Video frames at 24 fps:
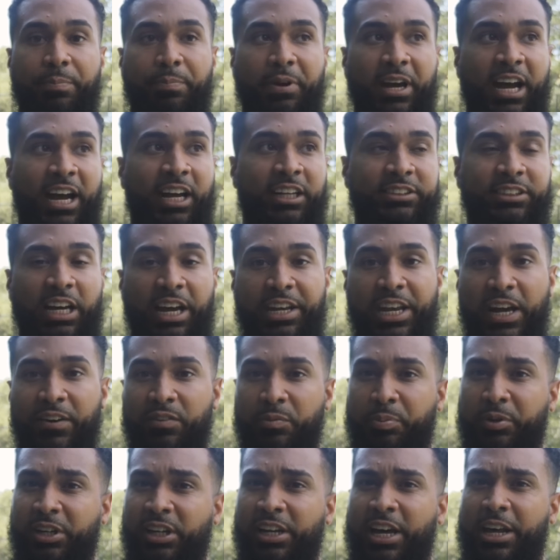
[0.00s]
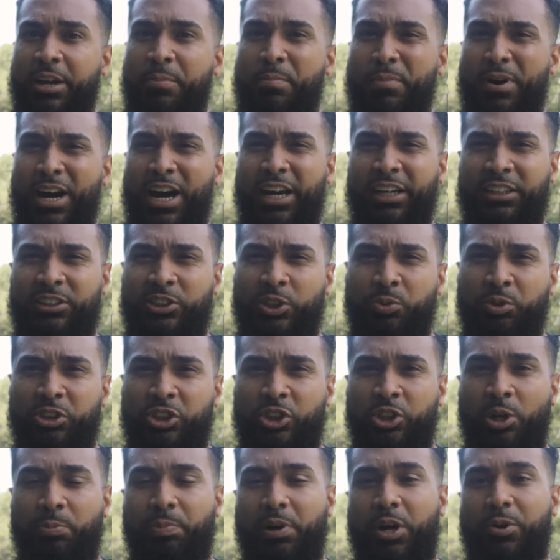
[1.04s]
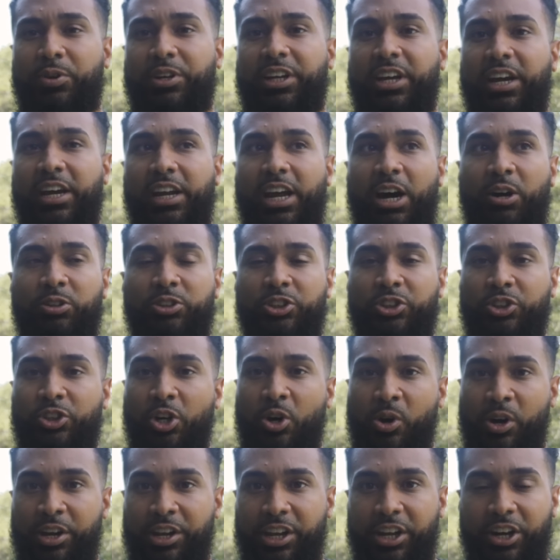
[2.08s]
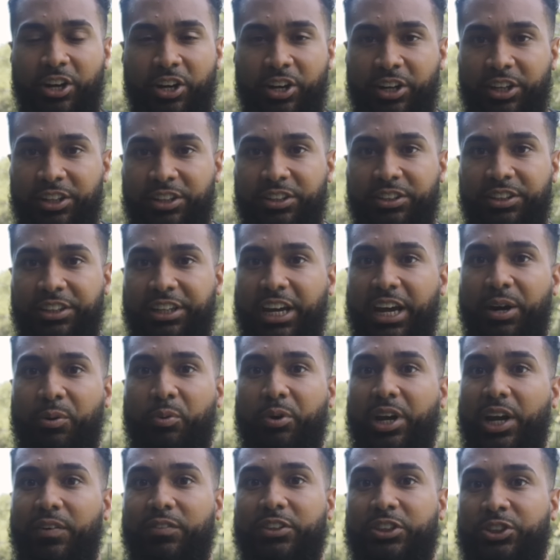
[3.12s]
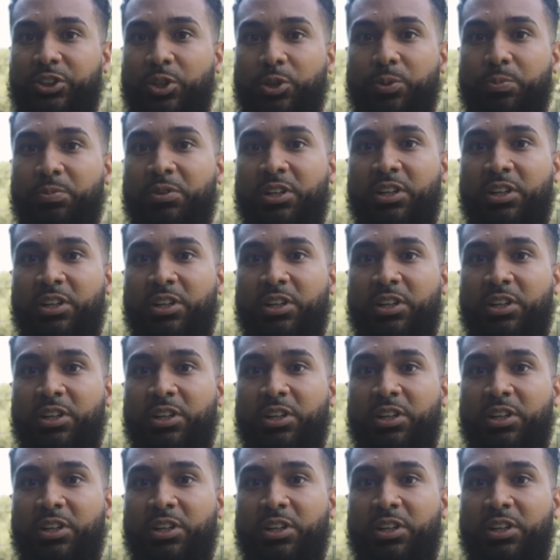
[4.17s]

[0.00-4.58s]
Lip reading: past, I never put a lot of mind into what soap I would get. I would just go in there and get whatever soap.